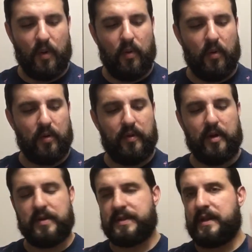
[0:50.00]
or
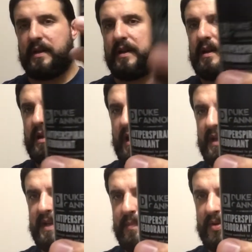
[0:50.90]
there's
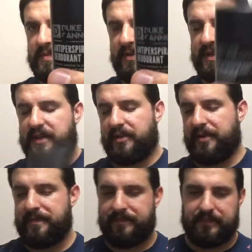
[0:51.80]
antiperspirant deodorant.